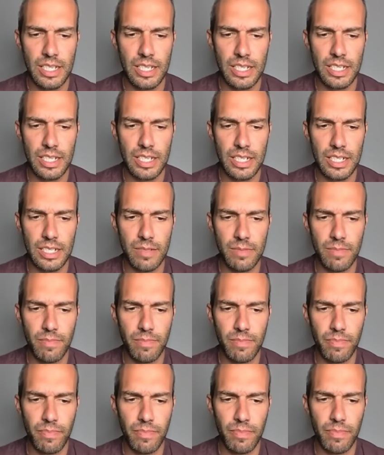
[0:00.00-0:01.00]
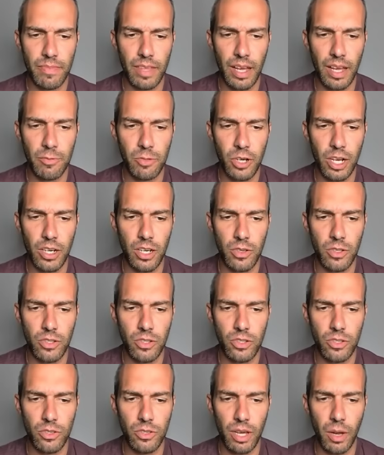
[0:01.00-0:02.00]
I'm trying to
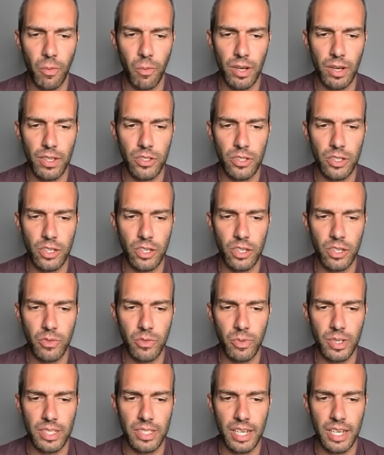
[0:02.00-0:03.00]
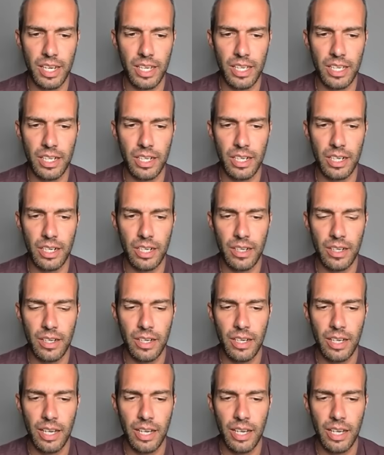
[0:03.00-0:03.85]
do that one turn reset here.